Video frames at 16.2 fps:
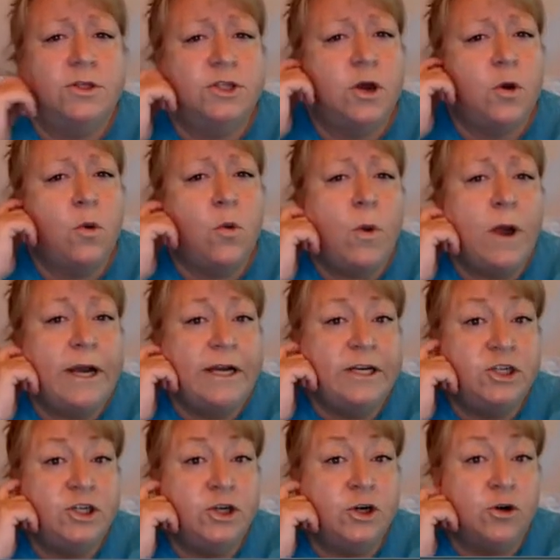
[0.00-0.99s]
So, what
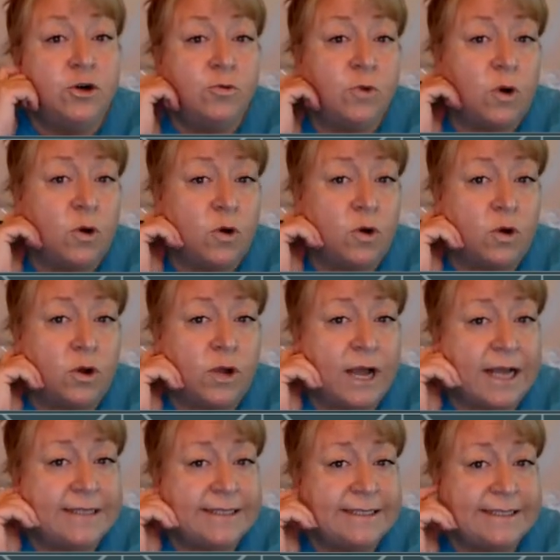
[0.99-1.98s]
is your role
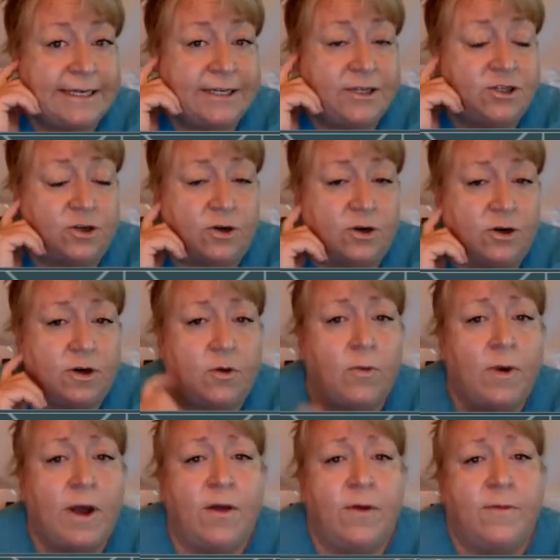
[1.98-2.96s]
as a teacher?
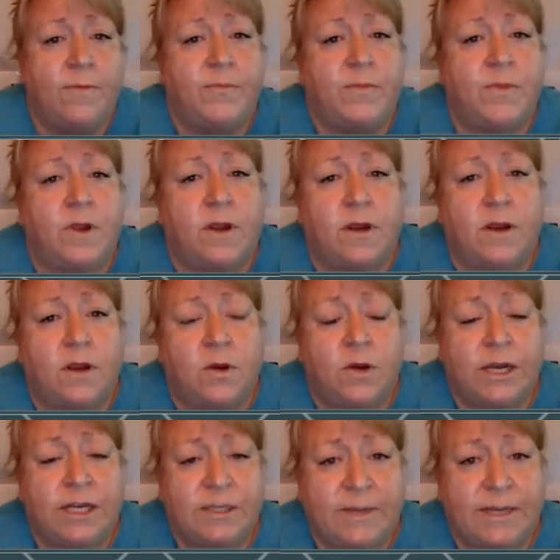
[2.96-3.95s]
Well, you
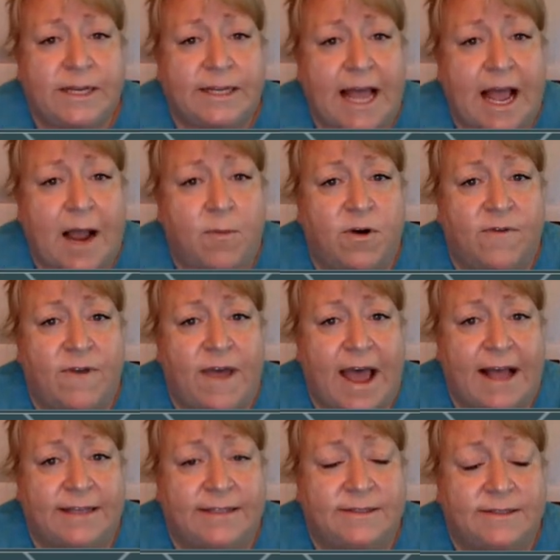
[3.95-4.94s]
get to be collaborative
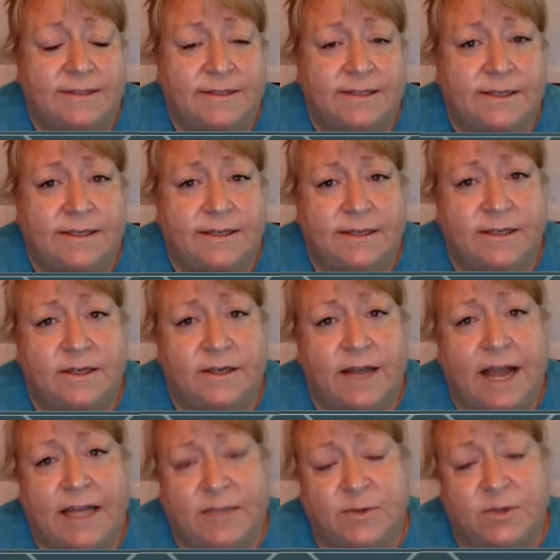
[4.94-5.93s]
as
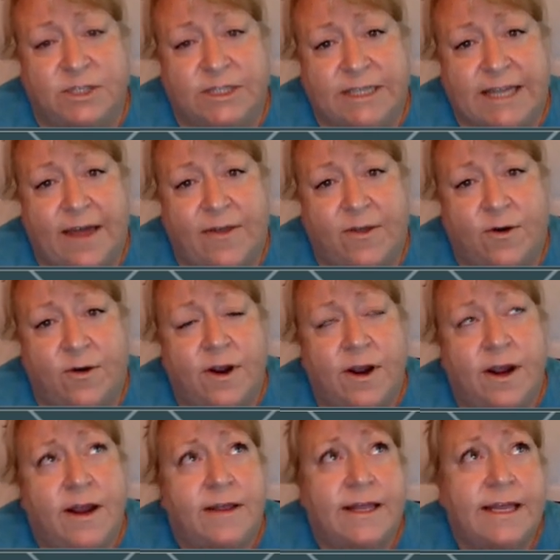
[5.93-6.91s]
experts together.
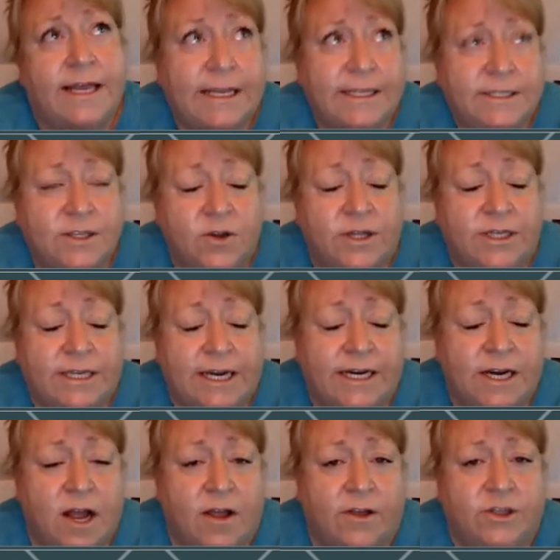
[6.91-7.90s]
The kids know the
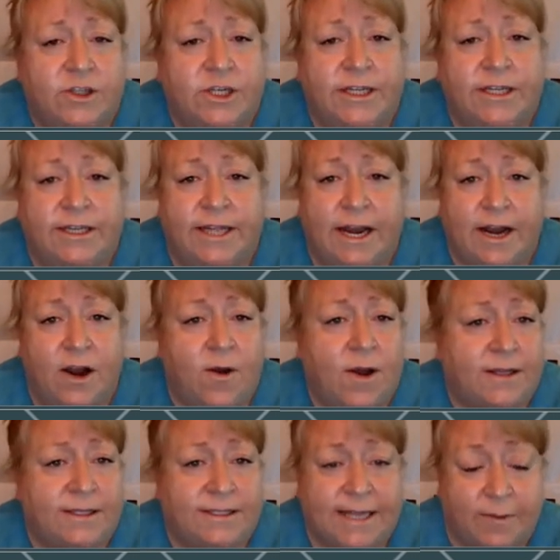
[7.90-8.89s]
technology, they know
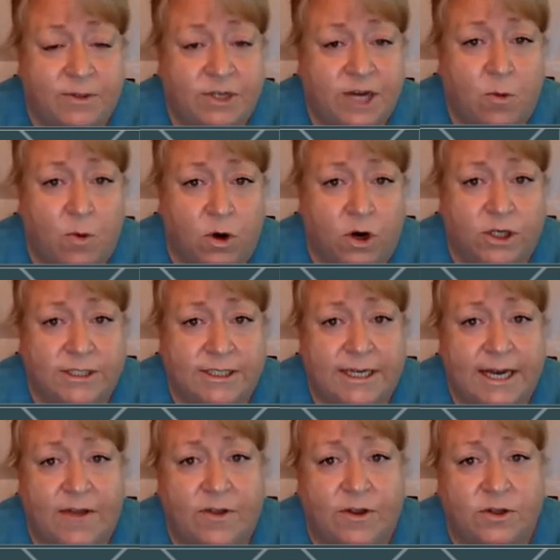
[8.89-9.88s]
how Snapchat works
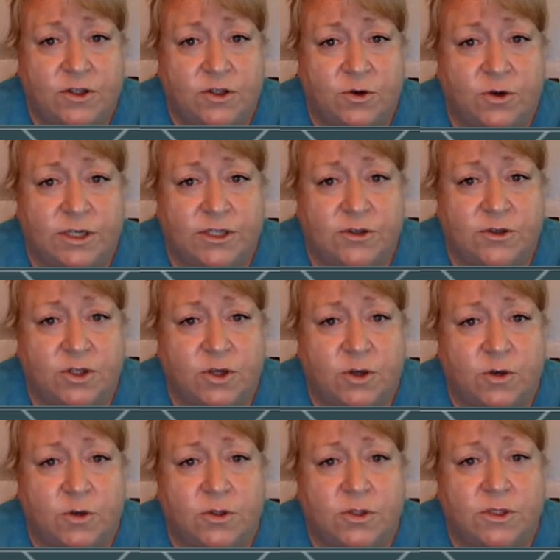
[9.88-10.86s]
and how those stories are
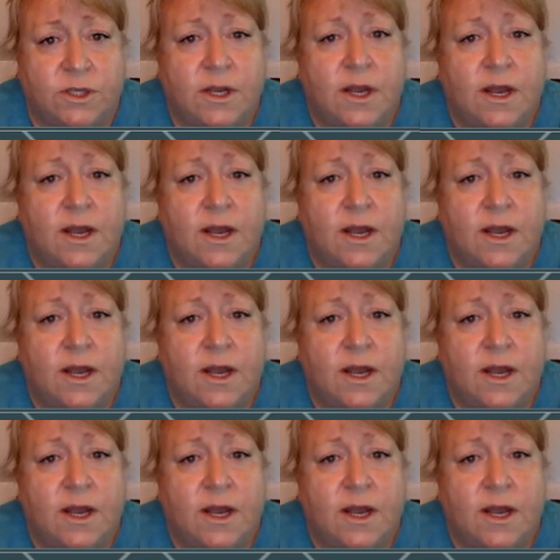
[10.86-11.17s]
told.